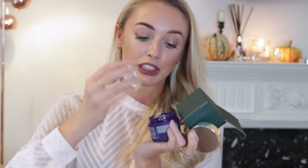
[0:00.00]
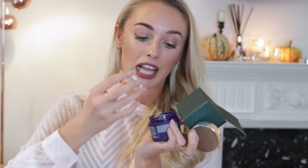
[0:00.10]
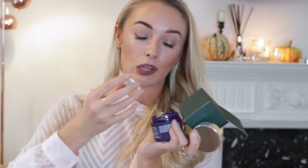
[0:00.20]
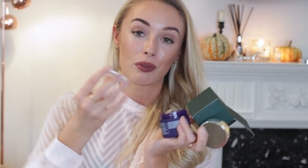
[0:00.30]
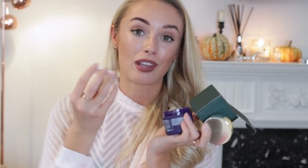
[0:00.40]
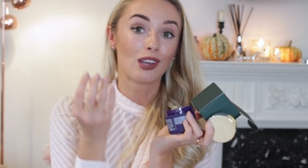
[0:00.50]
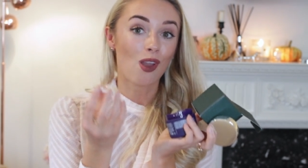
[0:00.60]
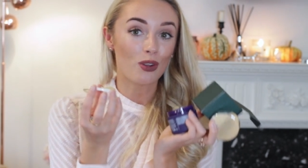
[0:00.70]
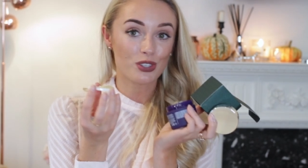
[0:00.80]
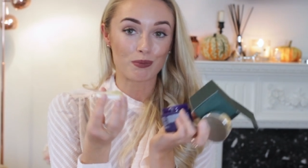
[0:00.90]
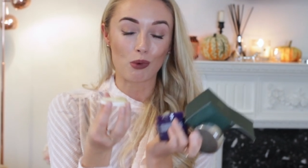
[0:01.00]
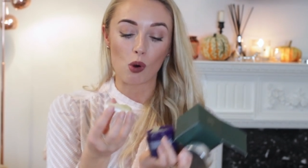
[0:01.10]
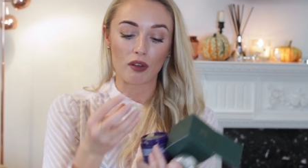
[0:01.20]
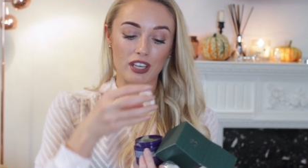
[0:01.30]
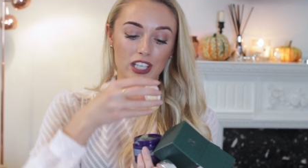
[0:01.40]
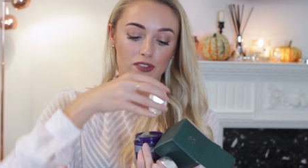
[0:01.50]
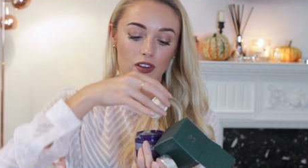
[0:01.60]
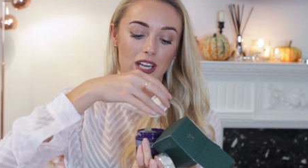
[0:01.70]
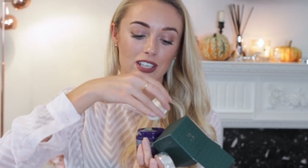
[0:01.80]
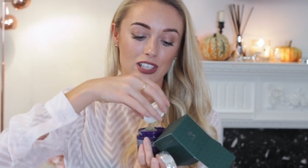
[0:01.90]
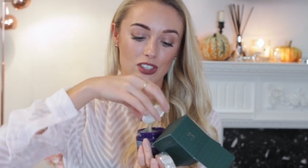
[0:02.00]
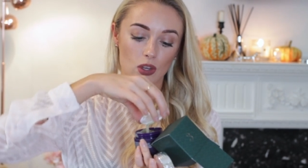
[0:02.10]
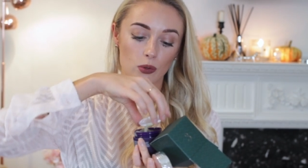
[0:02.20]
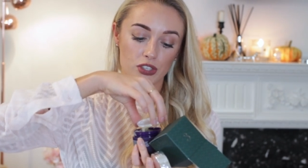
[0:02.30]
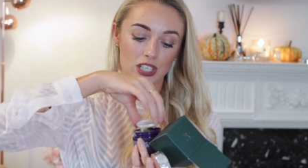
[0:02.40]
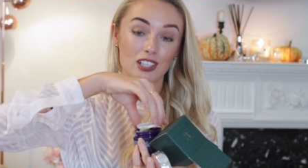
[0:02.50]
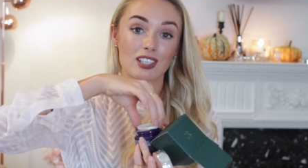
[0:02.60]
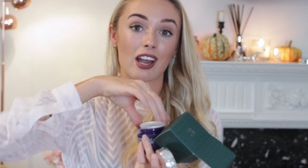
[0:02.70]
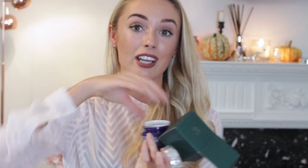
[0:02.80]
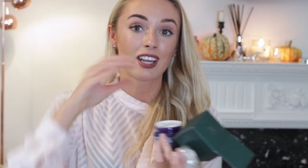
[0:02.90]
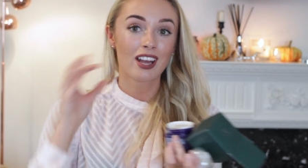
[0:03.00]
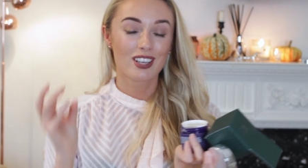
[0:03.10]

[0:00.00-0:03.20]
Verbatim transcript: gel with lots more of the exfoliating salts inside.